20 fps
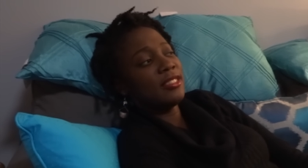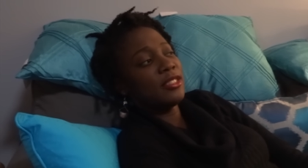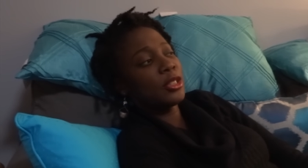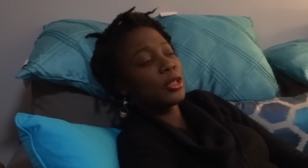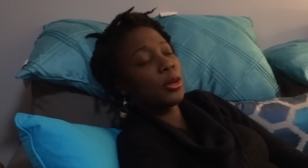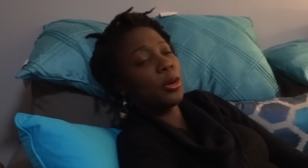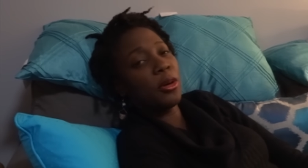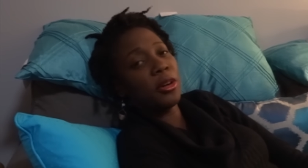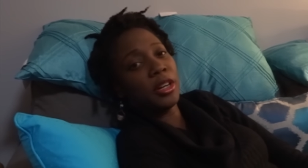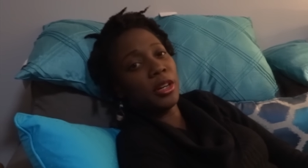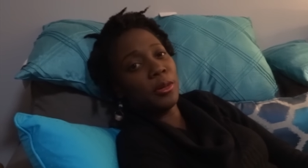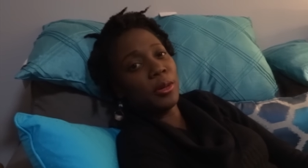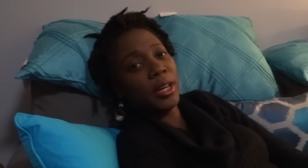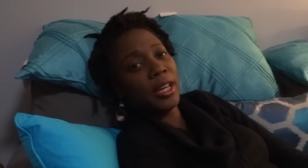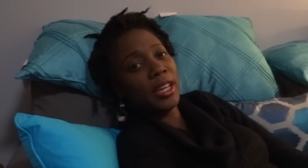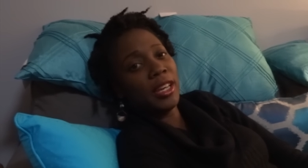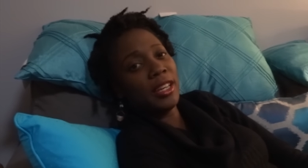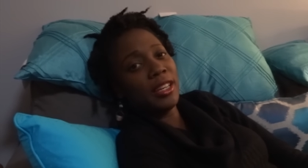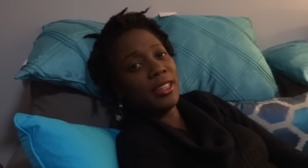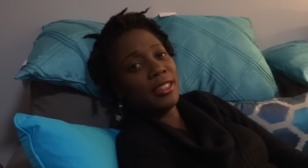throwing
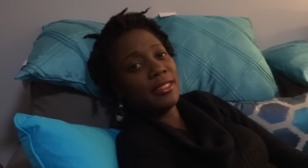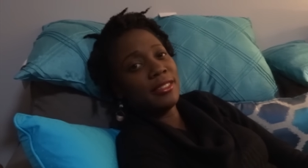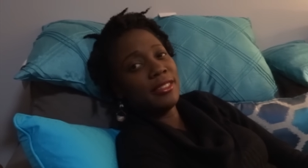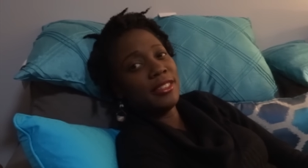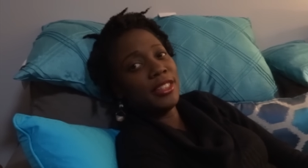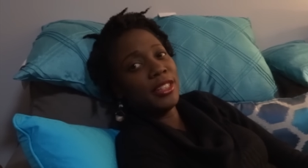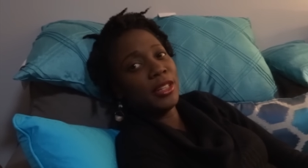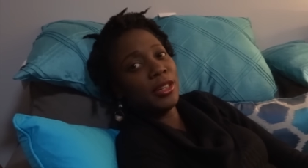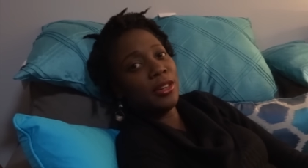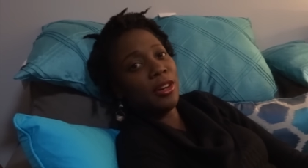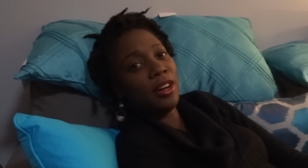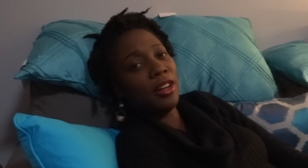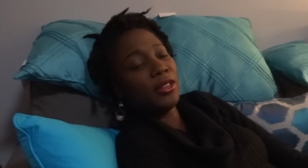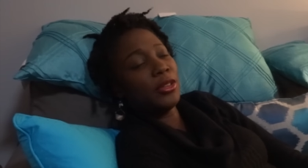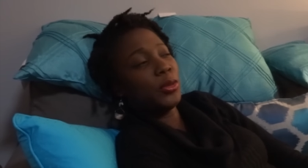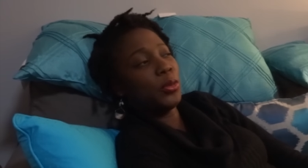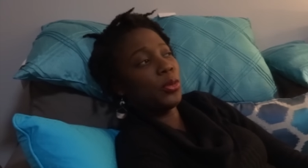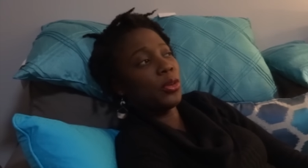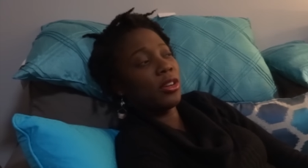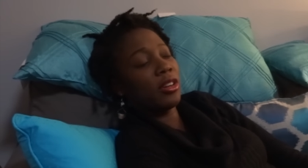away, you know, all
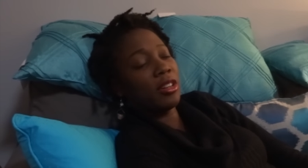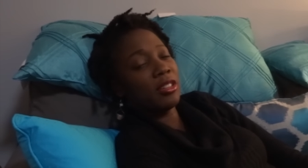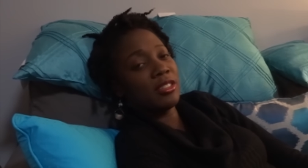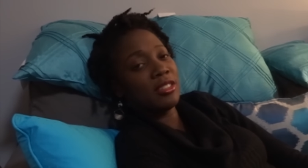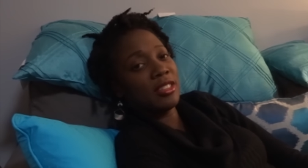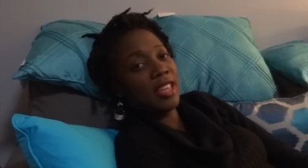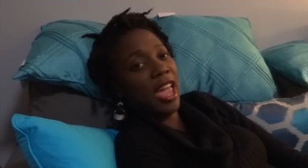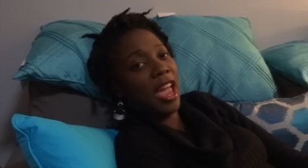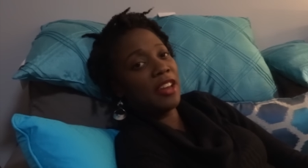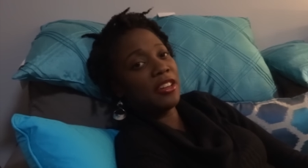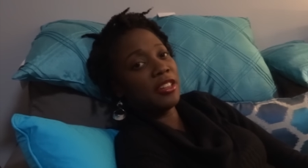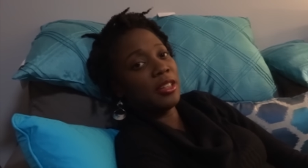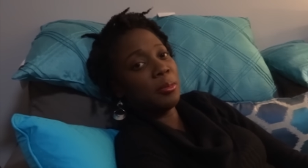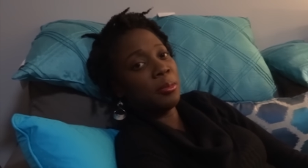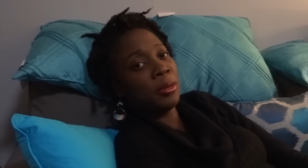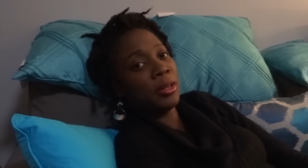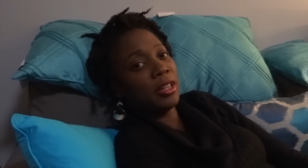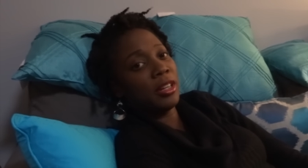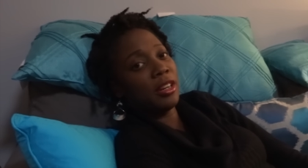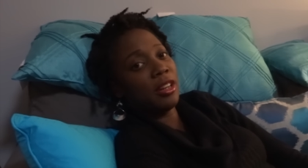the work on Scandal
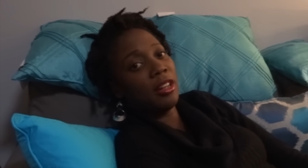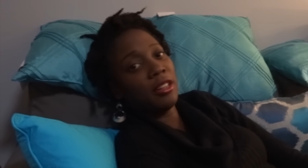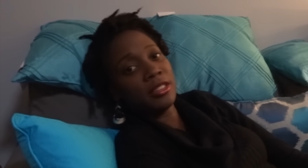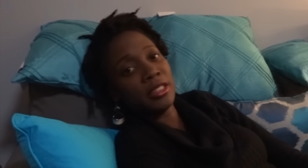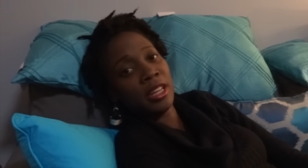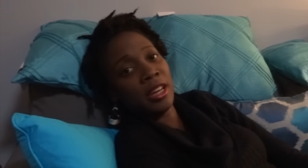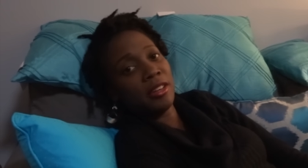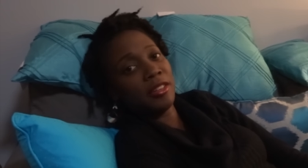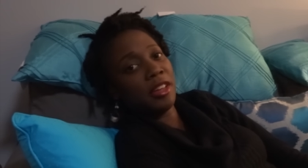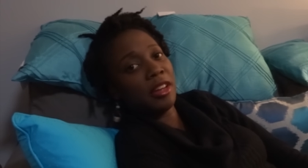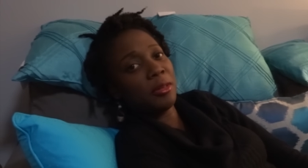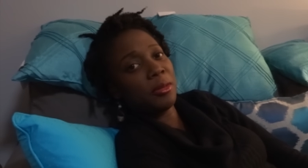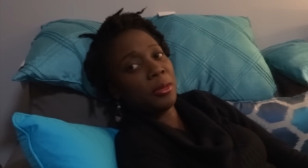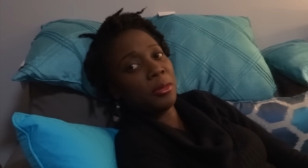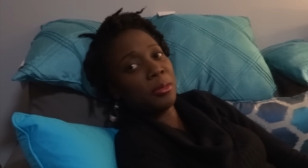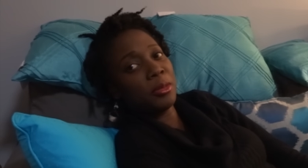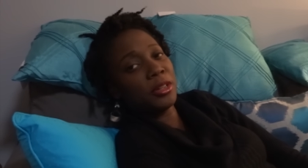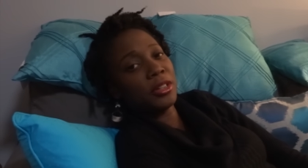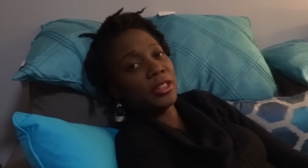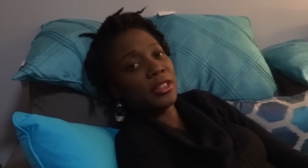and putting it all to How to Get Away
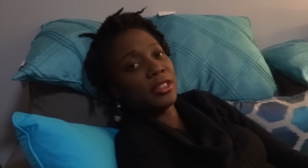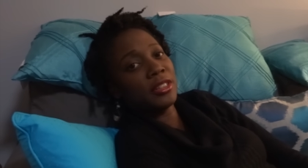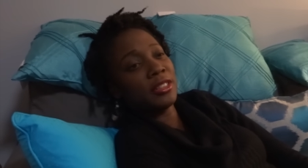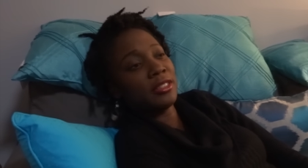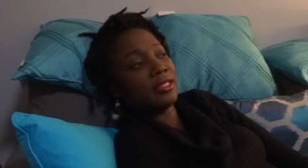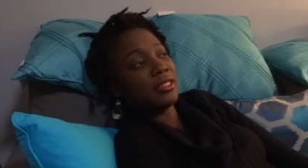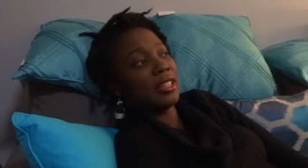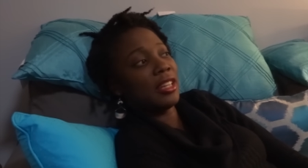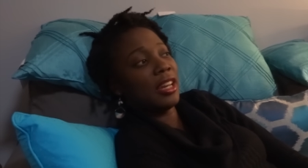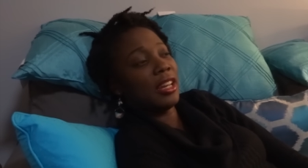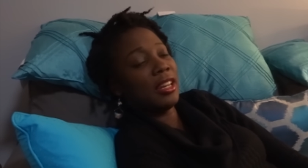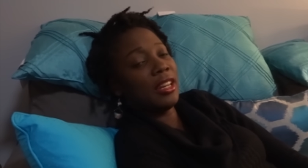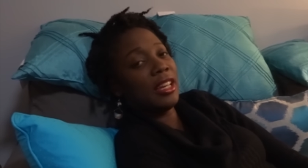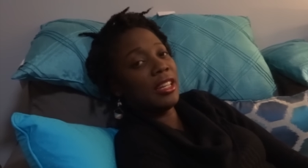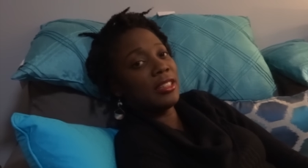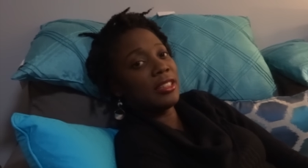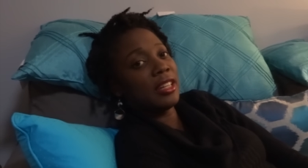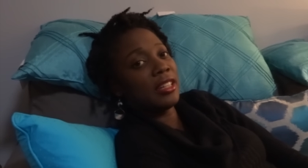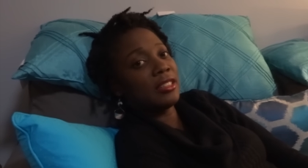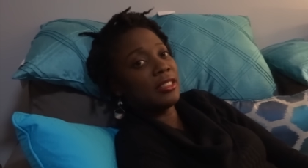with Murder, because like I'd
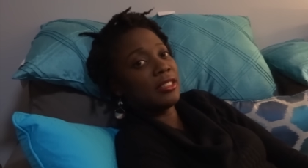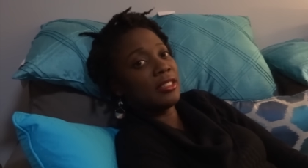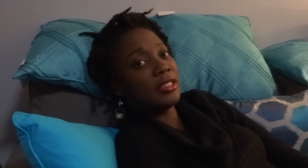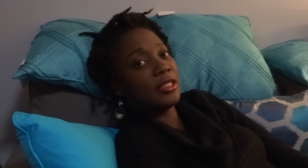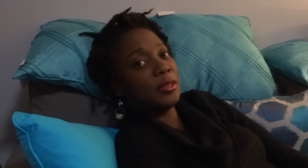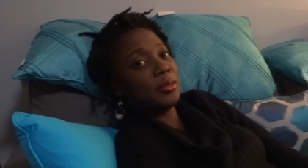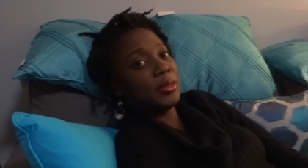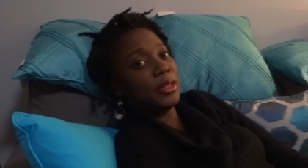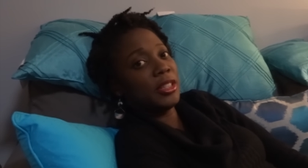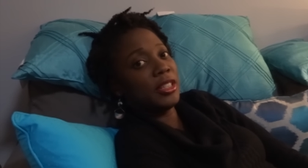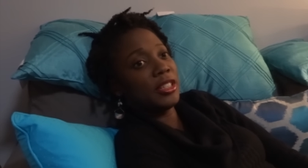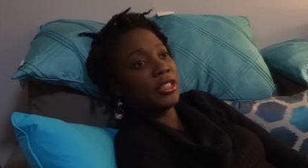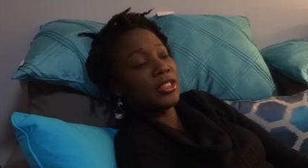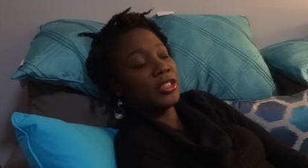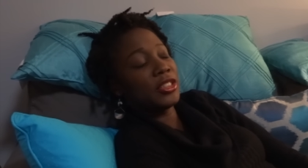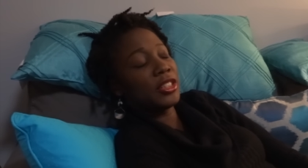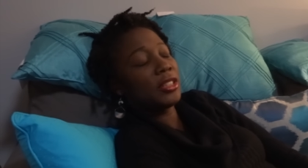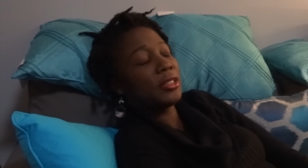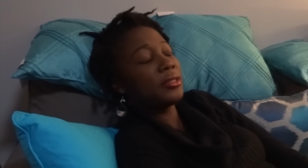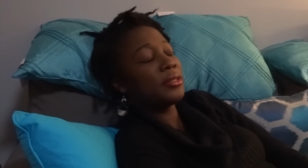like that to still be a good
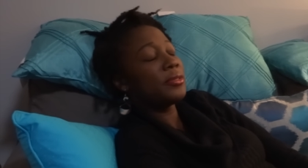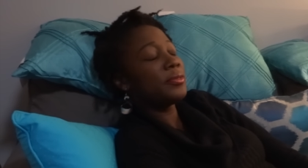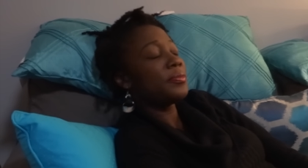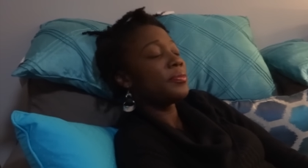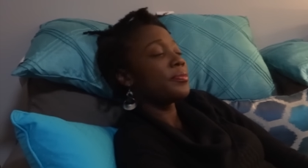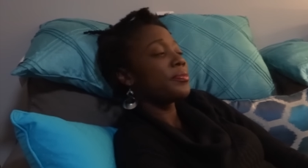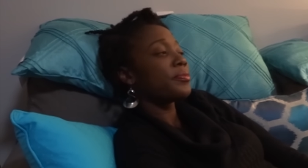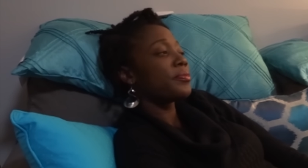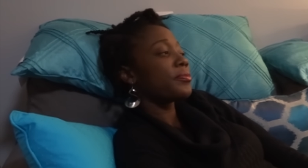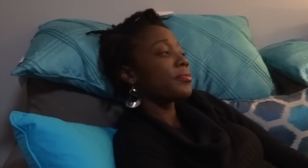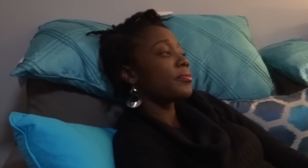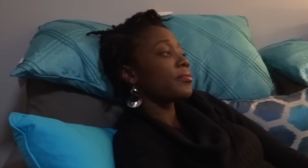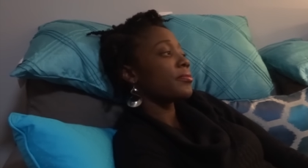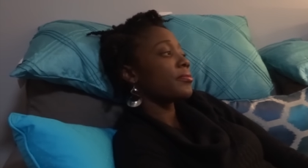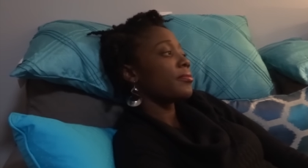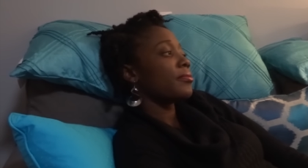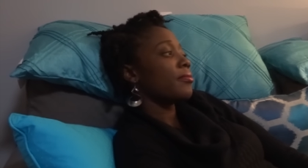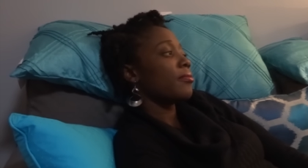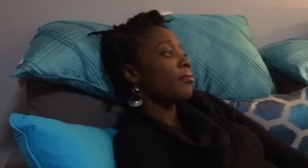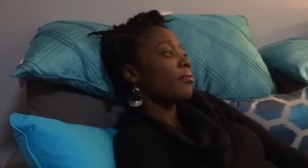show.
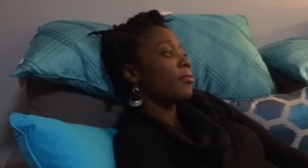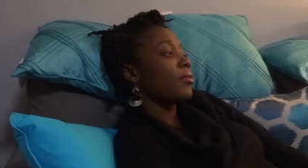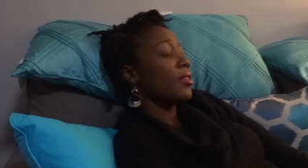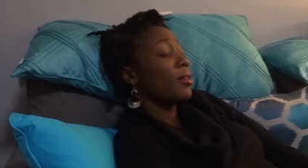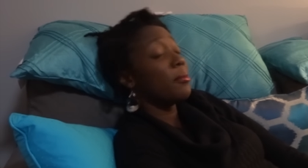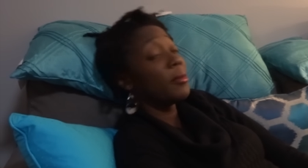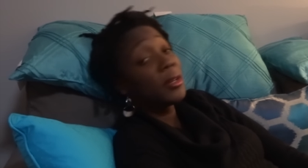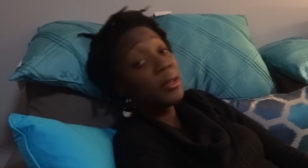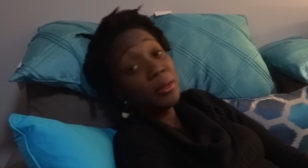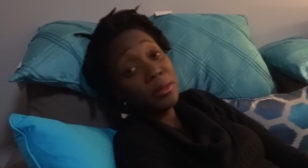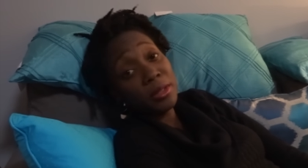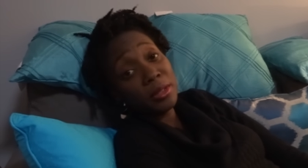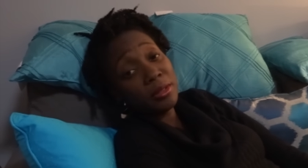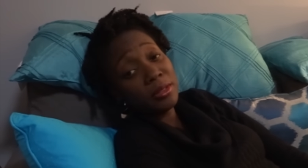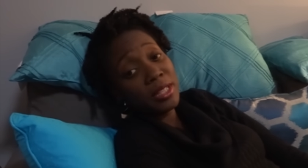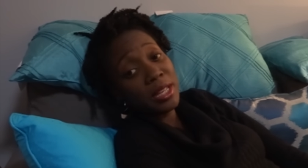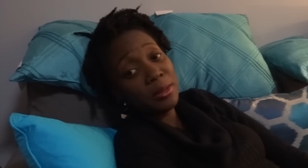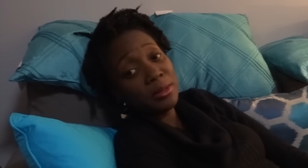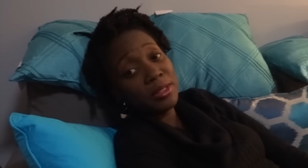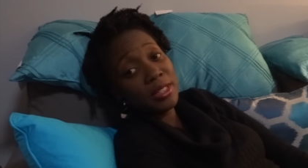But who
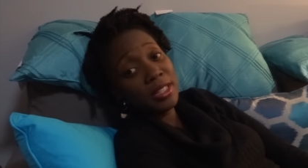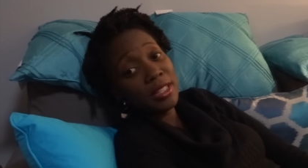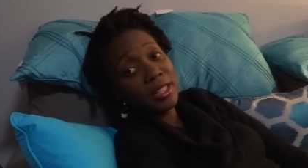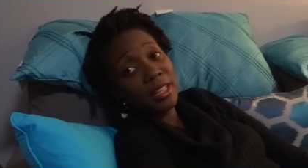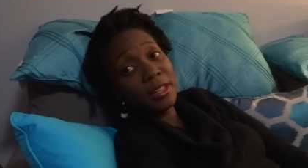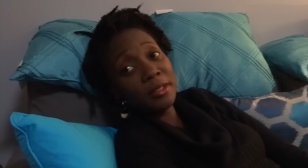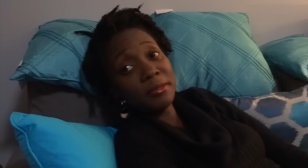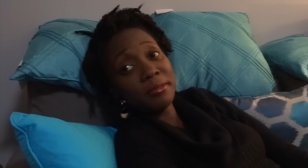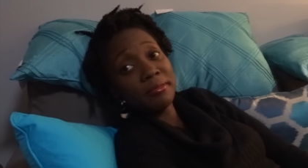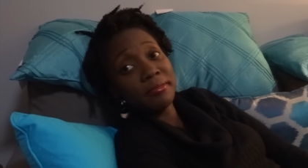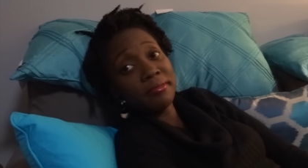knows how it's gonna go?